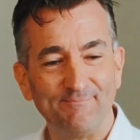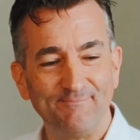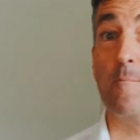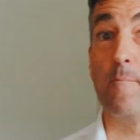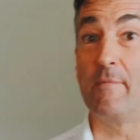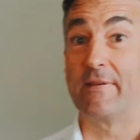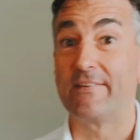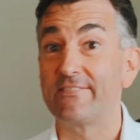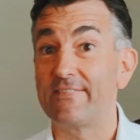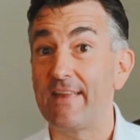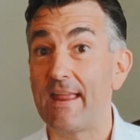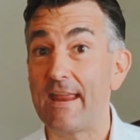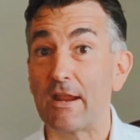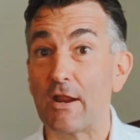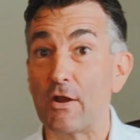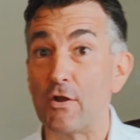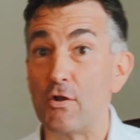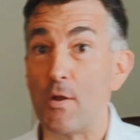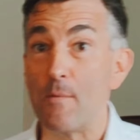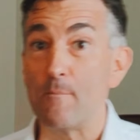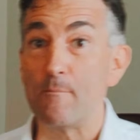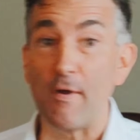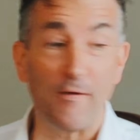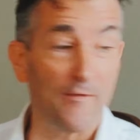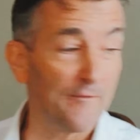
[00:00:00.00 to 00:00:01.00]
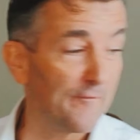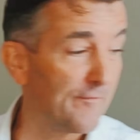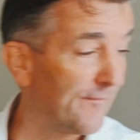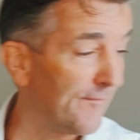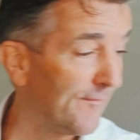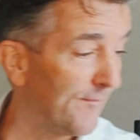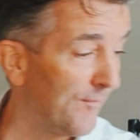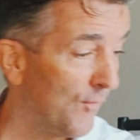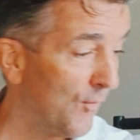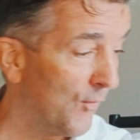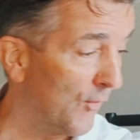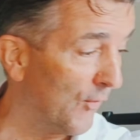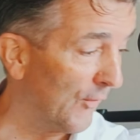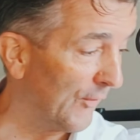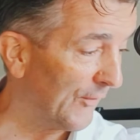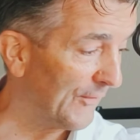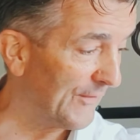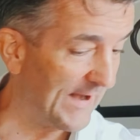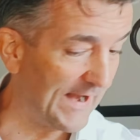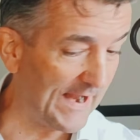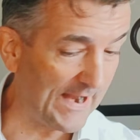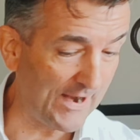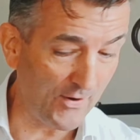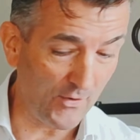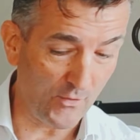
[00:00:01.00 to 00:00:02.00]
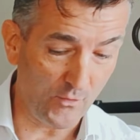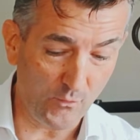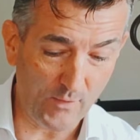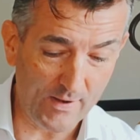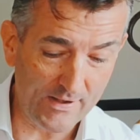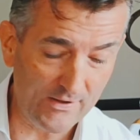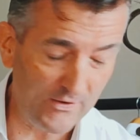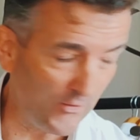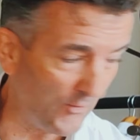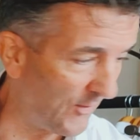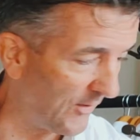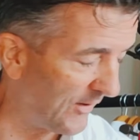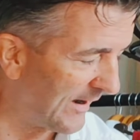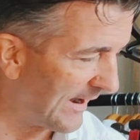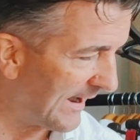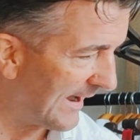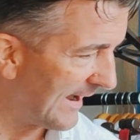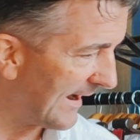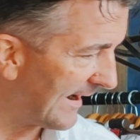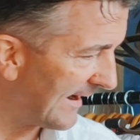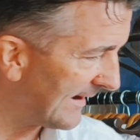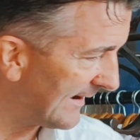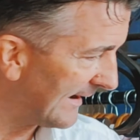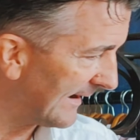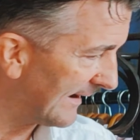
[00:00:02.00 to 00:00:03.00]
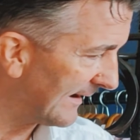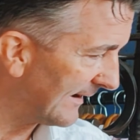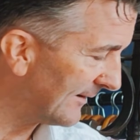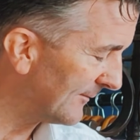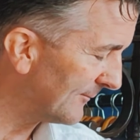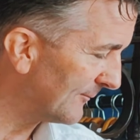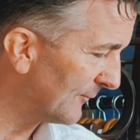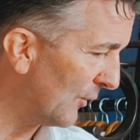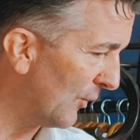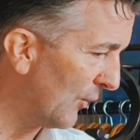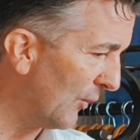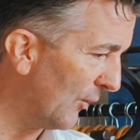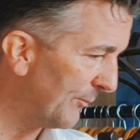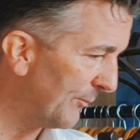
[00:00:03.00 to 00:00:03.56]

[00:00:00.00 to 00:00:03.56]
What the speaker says: Mistake number 4. Now, when you are ironing, or